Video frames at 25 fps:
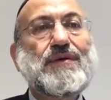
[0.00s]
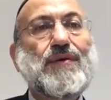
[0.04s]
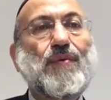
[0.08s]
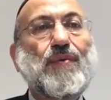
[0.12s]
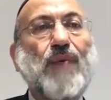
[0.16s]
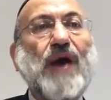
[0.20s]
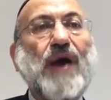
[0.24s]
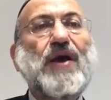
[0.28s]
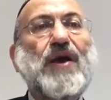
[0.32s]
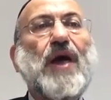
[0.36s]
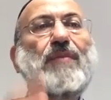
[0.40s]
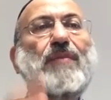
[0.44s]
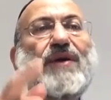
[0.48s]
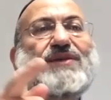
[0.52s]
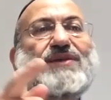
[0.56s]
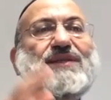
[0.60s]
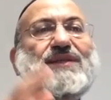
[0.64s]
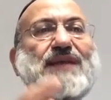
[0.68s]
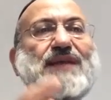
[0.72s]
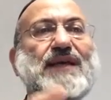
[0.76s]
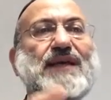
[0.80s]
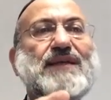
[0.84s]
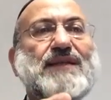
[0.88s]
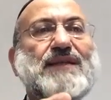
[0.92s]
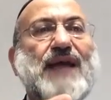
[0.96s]
Why am I
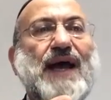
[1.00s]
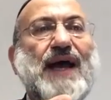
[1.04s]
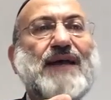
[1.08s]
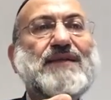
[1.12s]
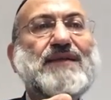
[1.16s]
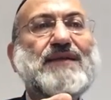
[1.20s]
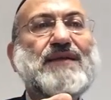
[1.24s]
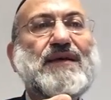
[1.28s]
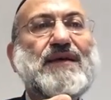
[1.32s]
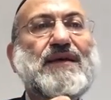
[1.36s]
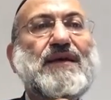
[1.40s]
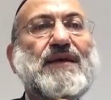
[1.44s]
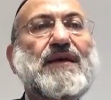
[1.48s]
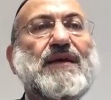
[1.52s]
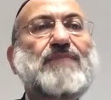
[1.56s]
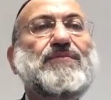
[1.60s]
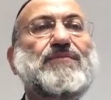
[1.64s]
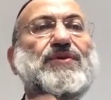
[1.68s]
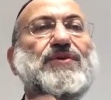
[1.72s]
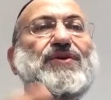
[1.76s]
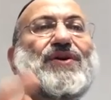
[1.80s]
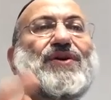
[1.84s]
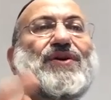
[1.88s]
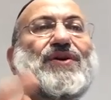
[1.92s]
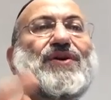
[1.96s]
saying that?
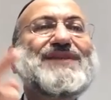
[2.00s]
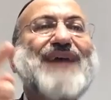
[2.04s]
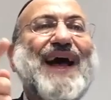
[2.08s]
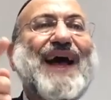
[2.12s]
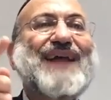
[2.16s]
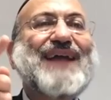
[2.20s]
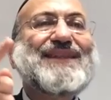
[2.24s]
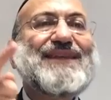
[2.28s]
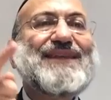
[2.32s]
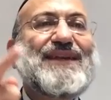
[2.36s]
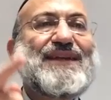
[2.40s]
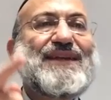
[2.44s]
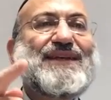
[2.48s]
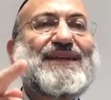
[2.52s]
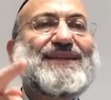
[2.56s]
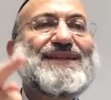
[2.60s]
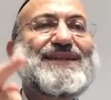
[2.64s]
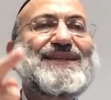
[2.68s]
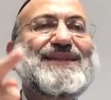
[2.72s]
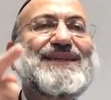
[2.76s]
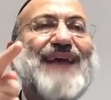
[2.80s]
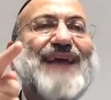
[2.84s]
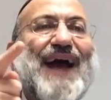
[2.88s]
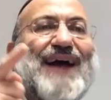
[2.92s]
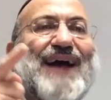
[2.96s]
Because at
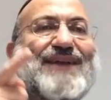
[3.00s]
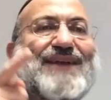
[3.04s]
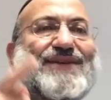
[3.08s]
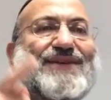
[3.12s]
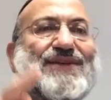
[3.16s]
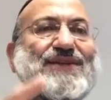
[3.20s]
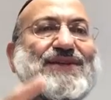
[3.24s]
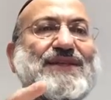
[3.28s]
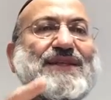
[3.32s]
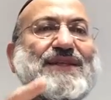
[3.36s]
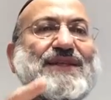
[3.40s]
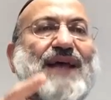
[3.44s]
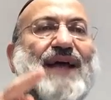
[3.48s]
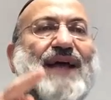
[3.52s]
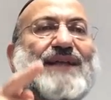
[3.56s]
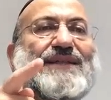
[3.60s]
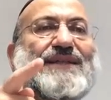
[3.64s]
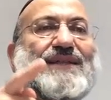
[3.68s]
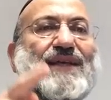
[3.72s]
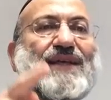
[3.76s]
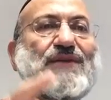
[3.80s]
least they understand,